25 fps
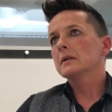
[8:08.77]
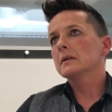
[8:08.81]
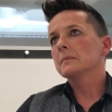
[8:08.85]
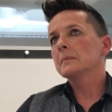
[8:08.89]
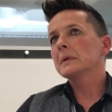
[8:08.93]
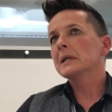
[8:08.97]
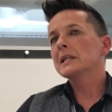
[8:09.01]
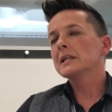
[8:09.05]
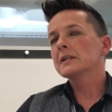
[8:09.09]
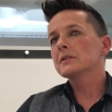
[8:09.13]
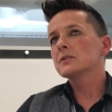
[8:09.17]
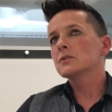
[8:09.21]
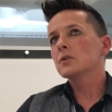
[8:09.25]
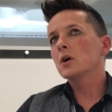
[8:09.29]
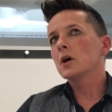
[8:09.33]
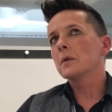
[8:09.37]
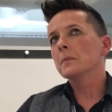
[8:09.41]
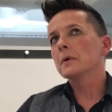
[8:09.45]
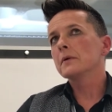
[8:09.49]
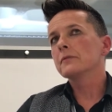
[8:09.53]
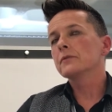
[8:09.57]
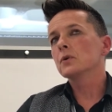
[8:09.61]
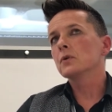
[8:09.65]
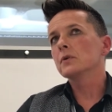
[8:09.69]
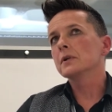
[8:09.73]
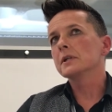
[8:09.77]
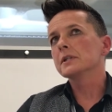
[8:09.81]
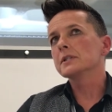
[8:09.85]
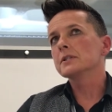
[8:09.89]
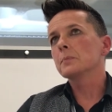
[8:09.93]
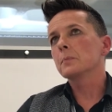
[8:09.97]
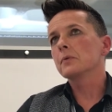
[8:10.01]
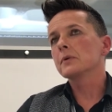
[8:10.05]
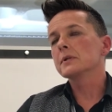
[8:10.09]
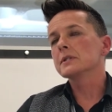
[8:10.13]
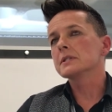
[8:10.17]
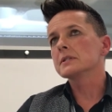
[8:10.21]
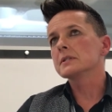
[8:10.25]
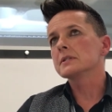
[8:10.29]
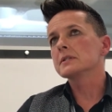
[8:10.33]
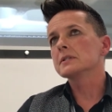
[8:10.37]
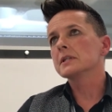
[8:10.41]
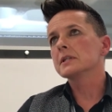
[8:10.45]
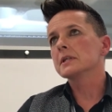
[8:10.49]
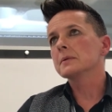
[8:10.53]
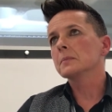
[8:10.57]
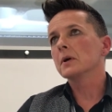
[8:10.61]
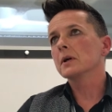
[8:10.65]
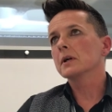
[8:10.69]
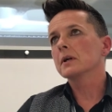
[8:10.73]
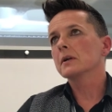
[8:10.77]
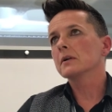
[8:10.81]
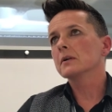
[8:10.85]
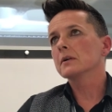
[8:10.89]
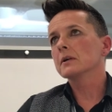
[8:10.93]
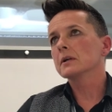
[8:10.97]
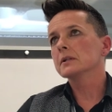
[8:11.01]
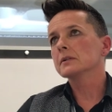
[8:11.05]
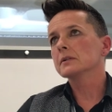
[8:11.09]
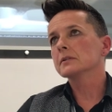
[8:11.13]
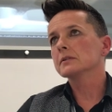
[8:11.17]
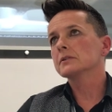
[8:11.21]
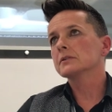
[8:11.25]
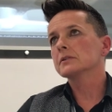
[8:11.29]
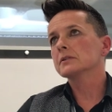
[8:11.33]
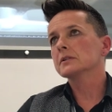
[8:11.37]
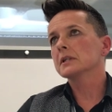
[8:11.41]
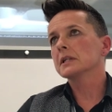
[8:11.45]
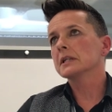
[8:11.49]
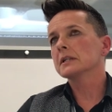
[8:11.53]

Many a time I've gone into prison to see my clients,